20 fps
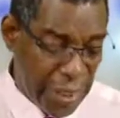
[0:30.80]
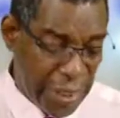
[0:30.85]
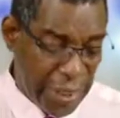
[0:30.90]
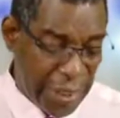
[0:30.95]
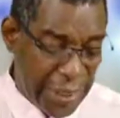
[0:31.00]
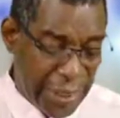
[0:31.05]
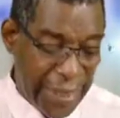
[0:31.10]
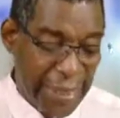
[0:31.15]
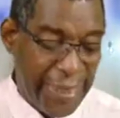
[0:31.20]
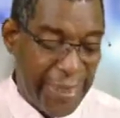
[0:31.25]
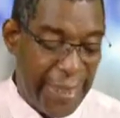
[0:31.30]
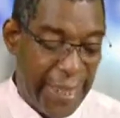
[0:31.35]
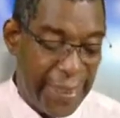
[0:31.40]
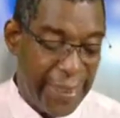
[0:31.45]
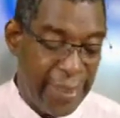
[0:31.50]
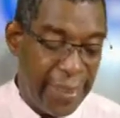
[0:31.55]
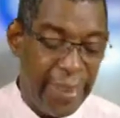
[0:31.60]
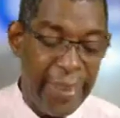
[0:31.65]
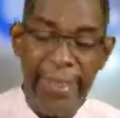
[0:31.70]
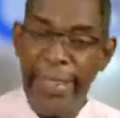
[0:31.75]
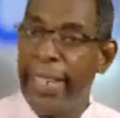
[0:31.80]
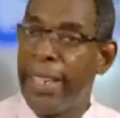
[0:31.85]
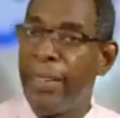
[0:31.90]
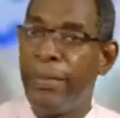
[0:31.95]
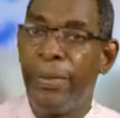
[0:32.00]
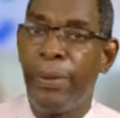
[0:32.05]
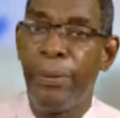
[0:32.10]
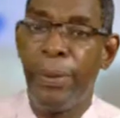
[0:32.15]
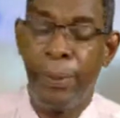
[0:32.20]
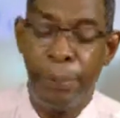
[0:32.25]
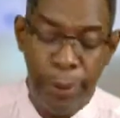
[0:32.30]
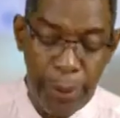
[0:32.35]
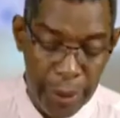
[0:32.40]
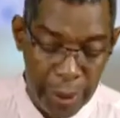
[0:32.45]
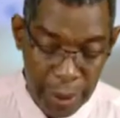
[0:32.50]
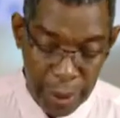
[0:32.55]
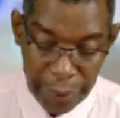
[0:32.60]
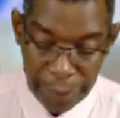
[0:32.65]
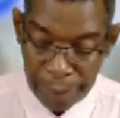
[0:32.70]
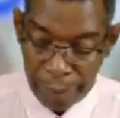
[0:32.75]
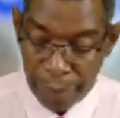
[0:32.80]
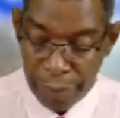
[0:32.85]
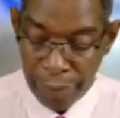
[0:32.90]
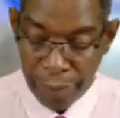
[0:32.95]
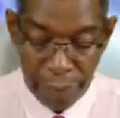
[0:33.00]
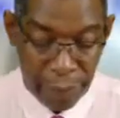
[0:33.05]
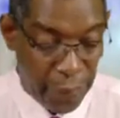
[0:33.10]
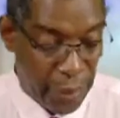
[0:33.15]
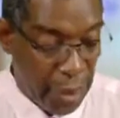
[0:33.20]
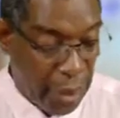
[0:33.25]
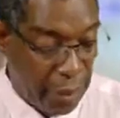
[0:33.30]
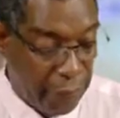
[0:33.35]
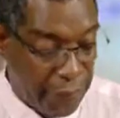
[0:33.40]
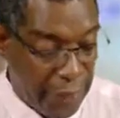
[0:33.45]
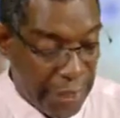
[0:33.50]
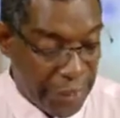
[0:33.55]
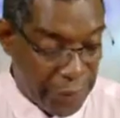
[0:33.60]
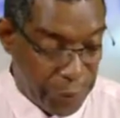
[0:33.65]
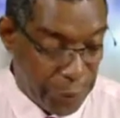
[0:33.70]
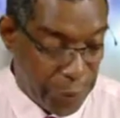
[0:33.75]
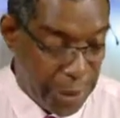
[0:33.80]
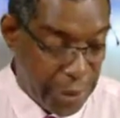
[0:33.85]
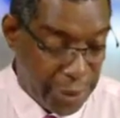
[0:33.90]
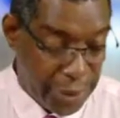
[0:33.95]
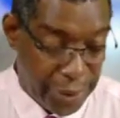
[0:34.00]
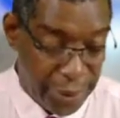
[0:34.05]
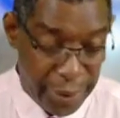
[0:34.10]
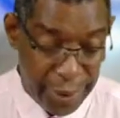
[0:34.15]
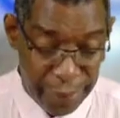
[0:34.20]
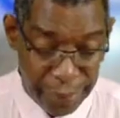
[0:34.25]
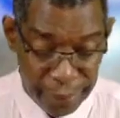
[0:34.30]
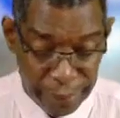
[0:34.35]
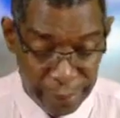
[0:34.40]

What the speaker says: Today's lesson is taken from the book of Exodus.